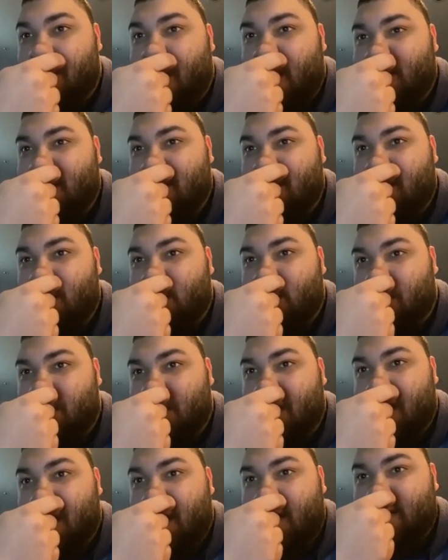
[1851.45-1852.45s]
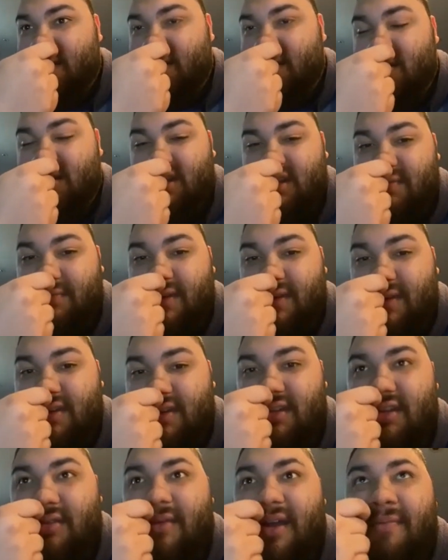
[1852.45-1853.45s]
best of the three guys that you just
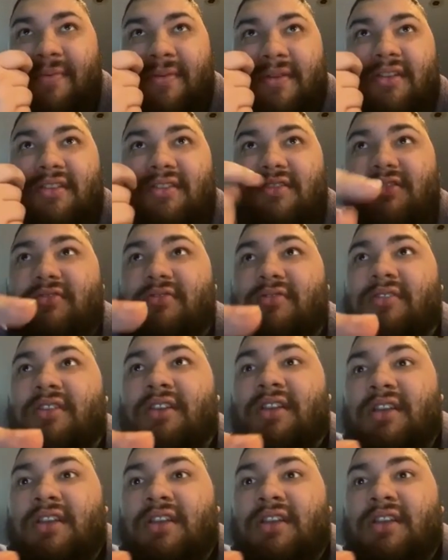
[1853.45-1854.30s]
mentioned, in my opinion, too.